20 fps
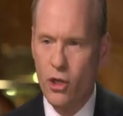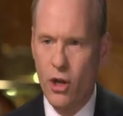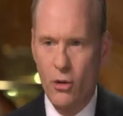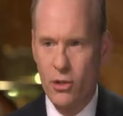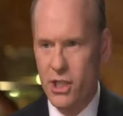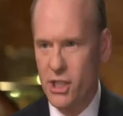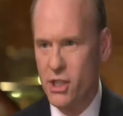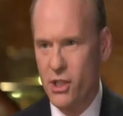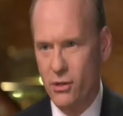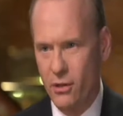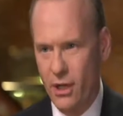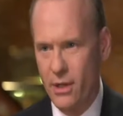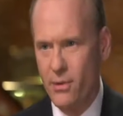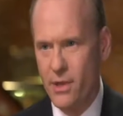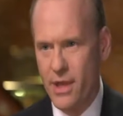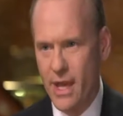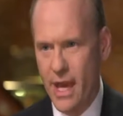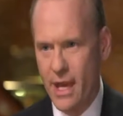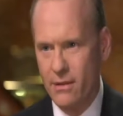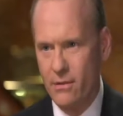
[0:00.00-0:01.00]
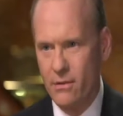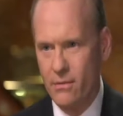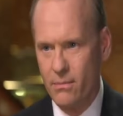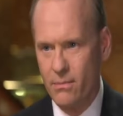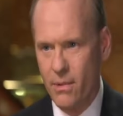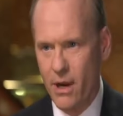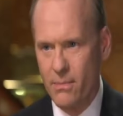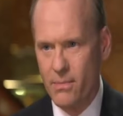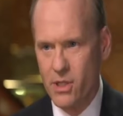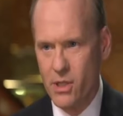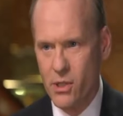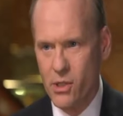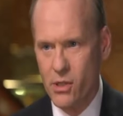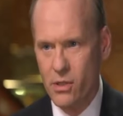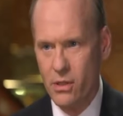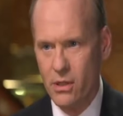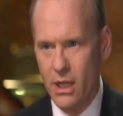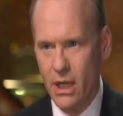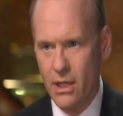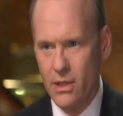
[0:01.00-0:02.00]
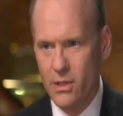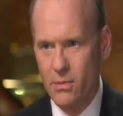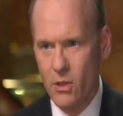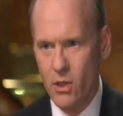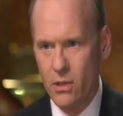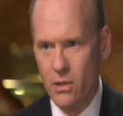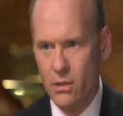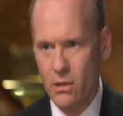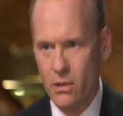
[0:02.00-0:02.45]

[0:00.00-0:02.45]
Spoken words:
don't disagree with that proposition, that it's murder?